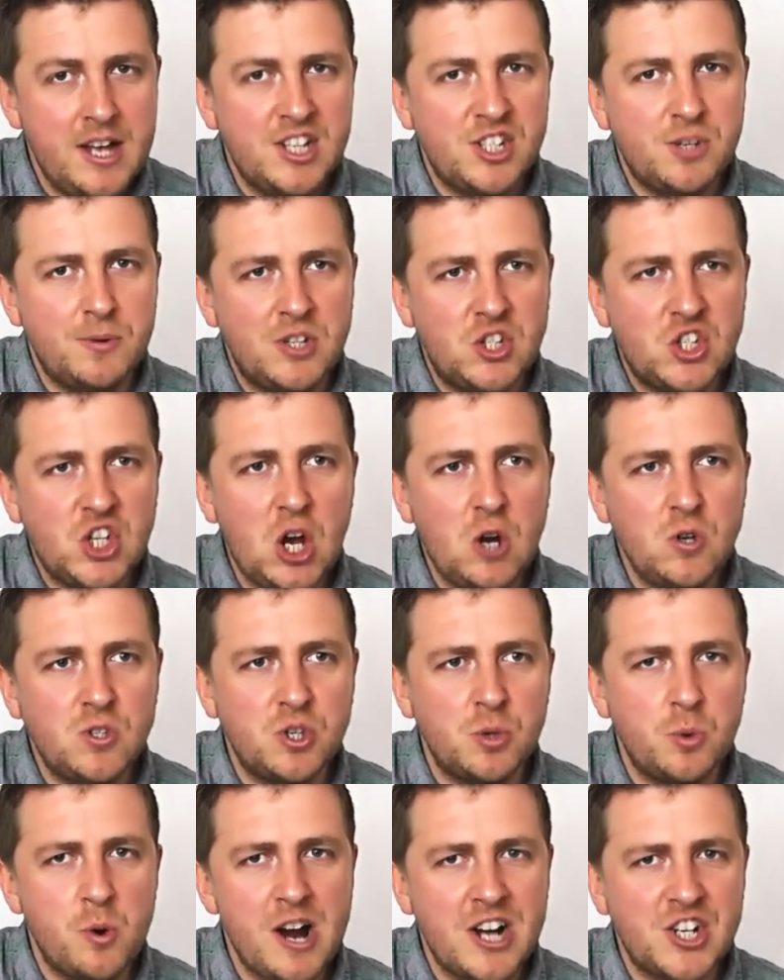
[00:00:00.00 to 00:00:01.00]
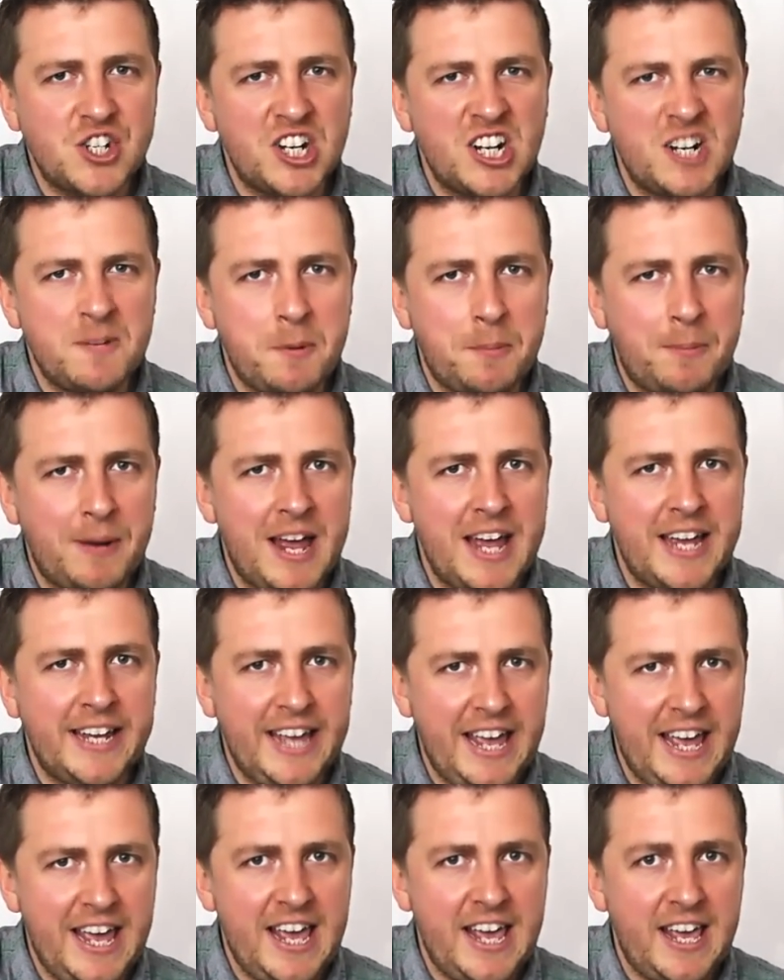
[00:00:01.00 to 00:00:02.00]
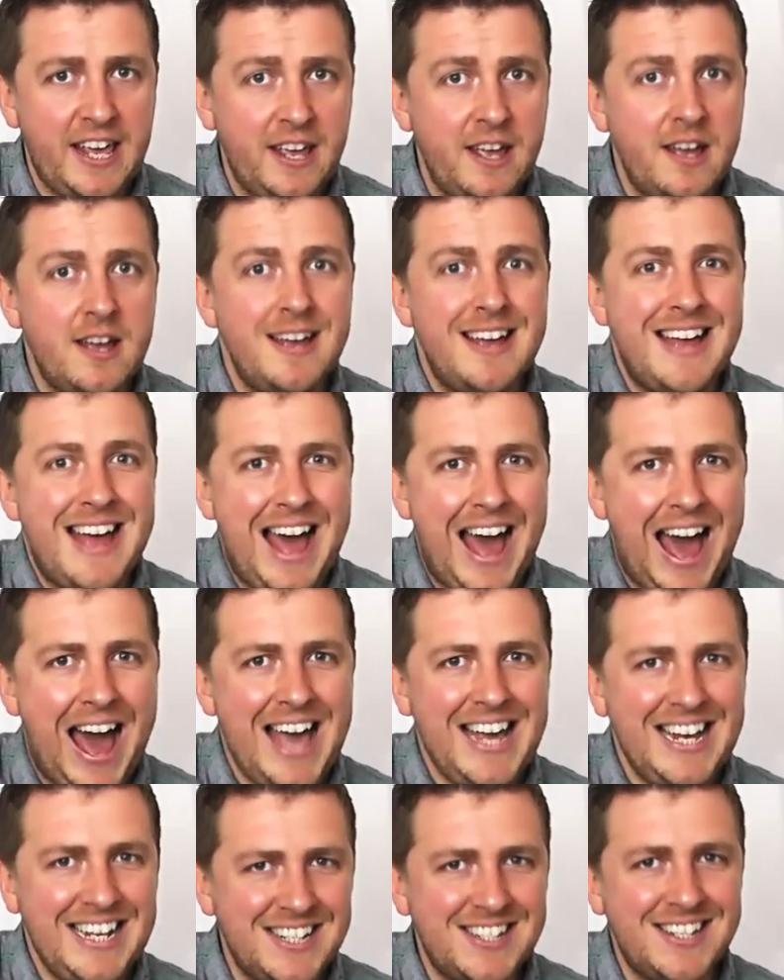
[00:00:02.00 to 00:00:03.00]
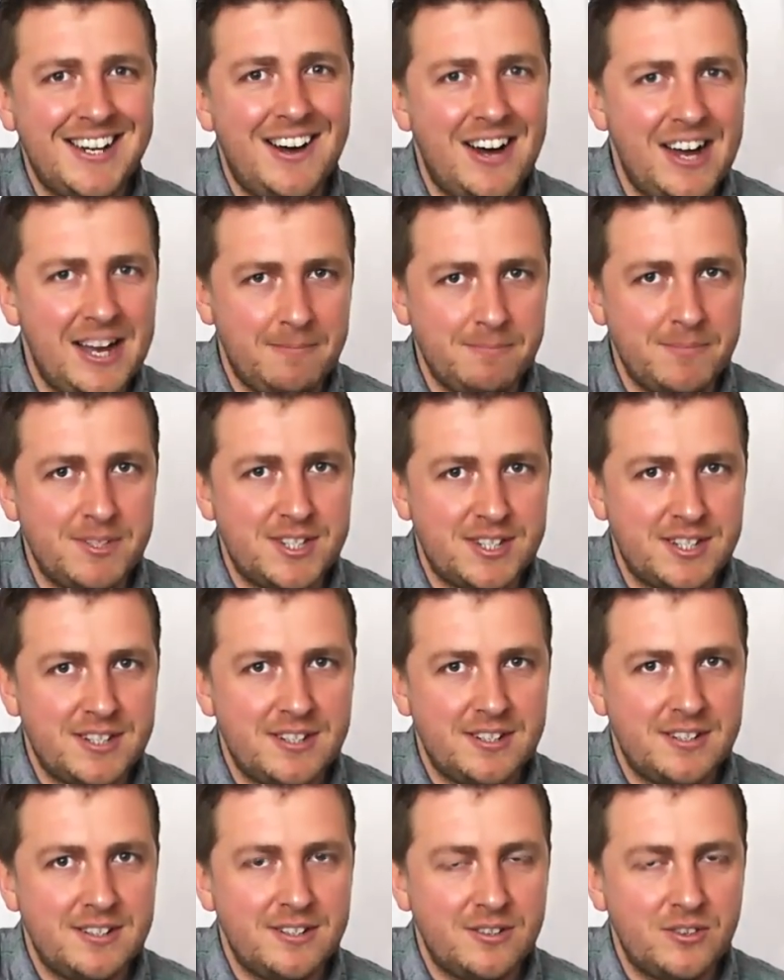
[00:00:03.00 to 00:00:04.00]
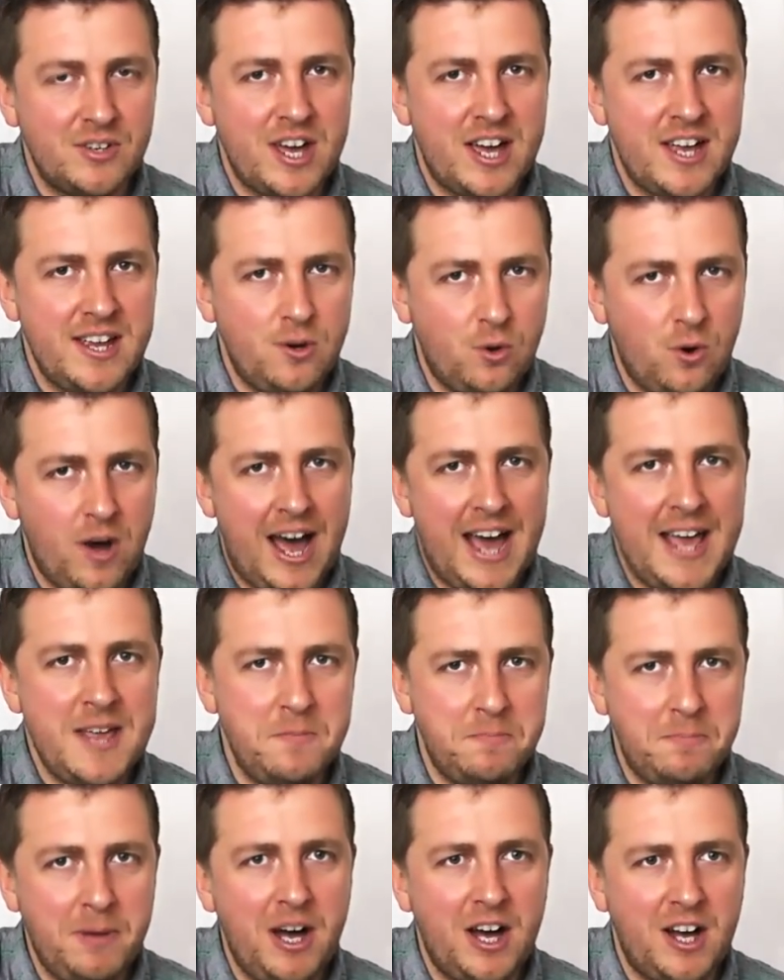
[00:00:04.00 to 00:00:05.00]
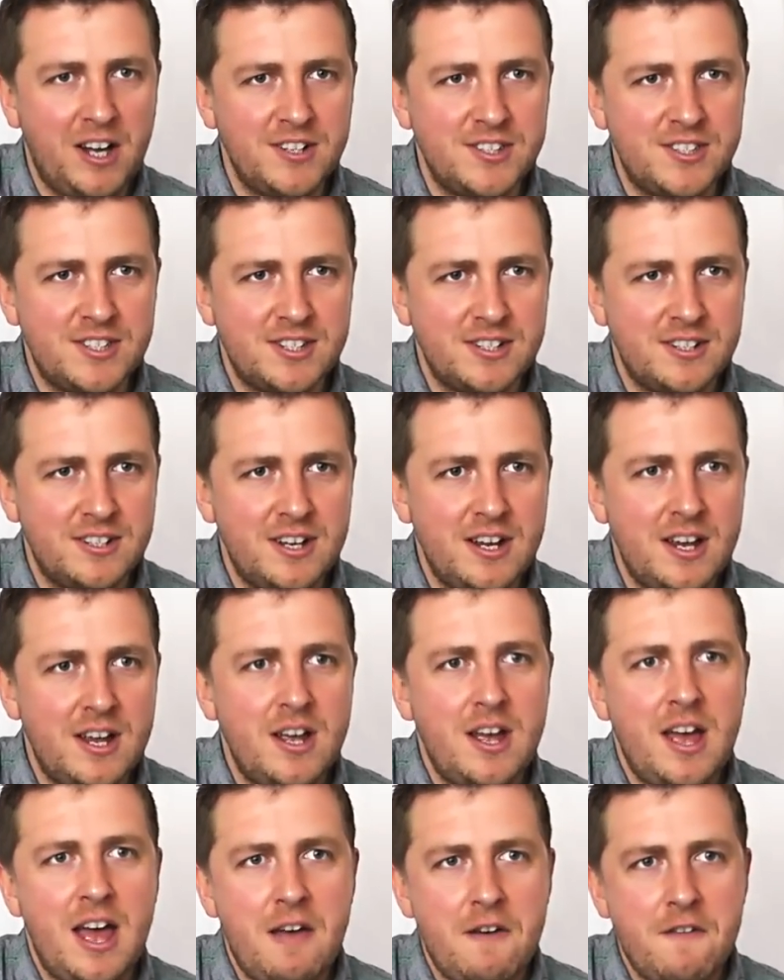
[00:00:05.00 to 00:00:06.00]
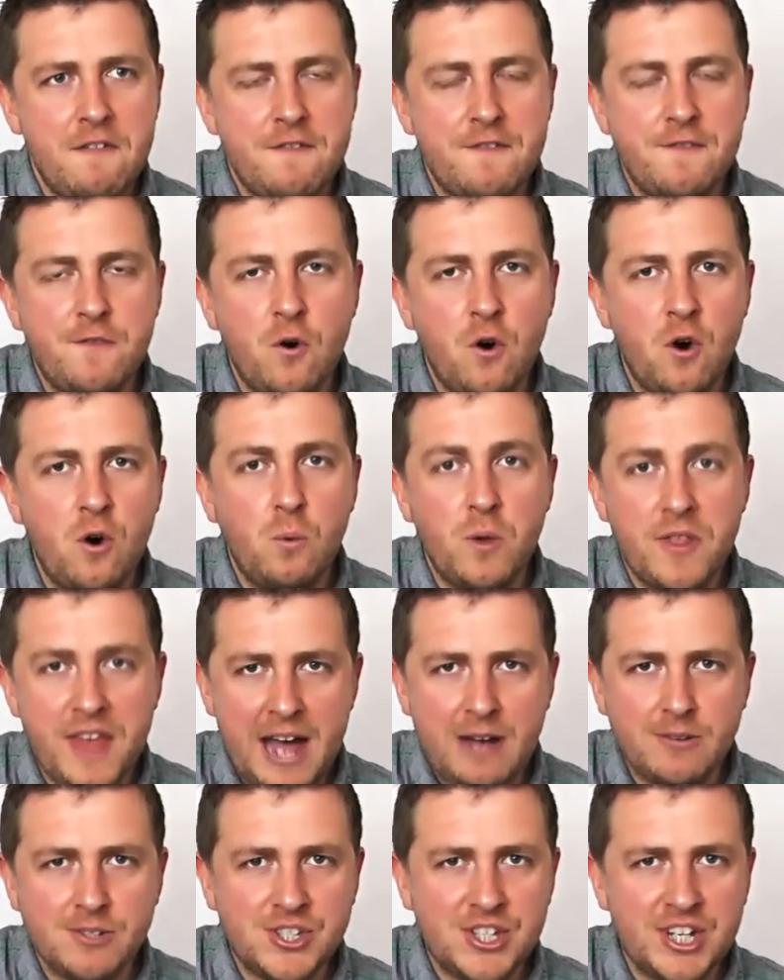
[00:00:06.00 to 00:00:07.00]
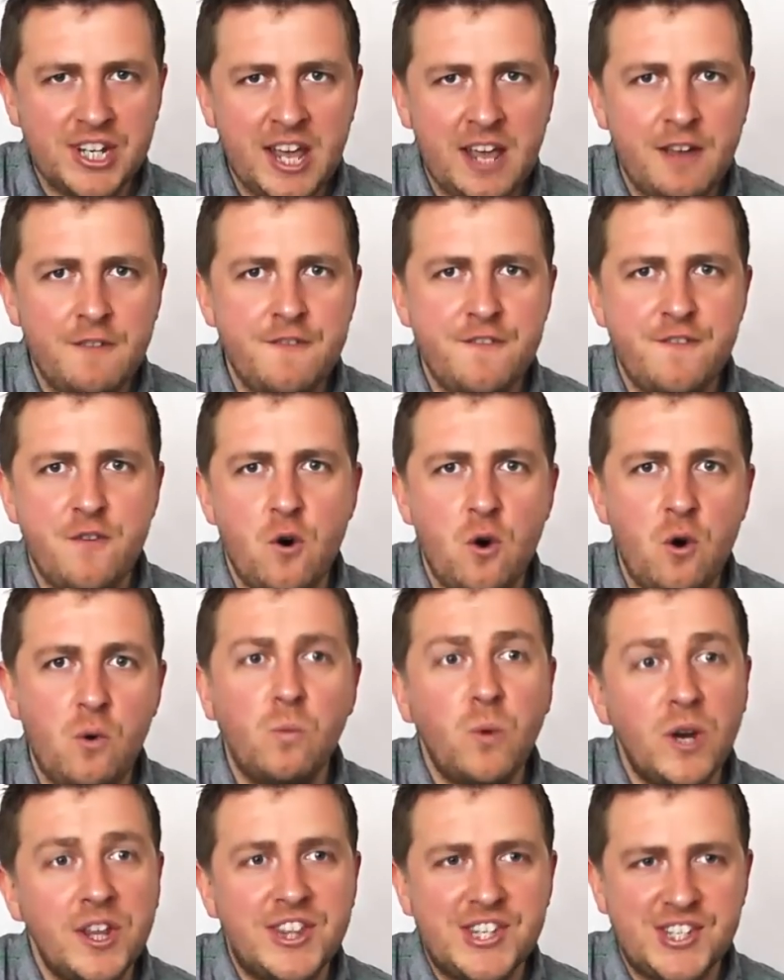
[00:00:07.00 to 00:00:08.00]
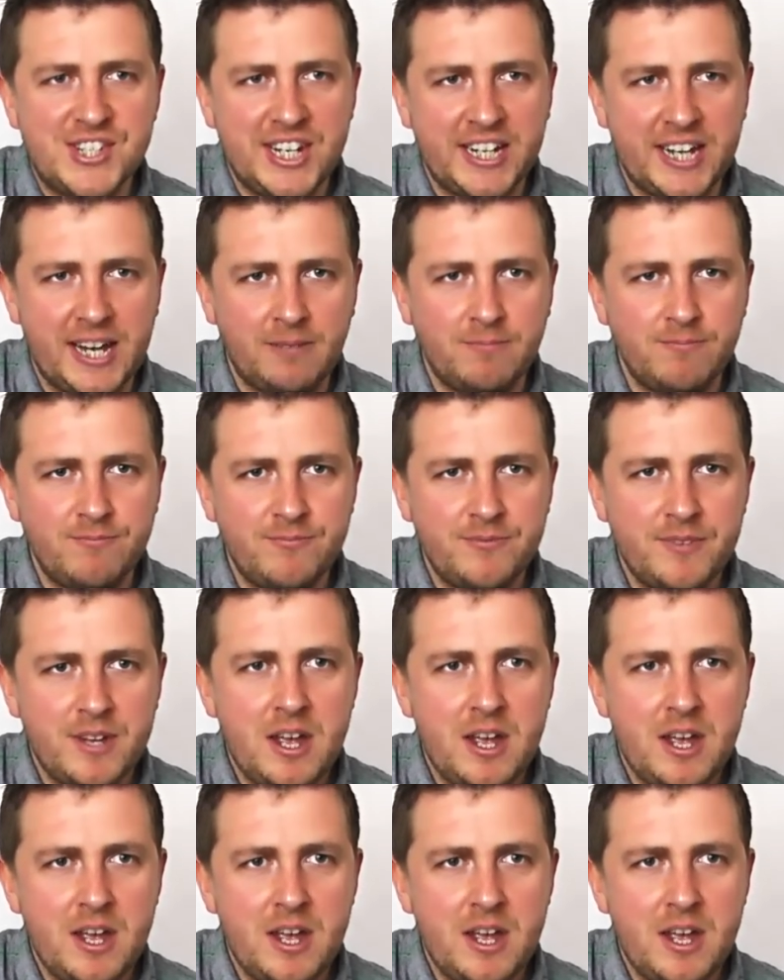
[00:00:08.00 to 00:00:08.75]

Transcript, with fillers: So in total, we're actually gonna be playing E eight times, okay, or eight bars. Four without singing, four with singing.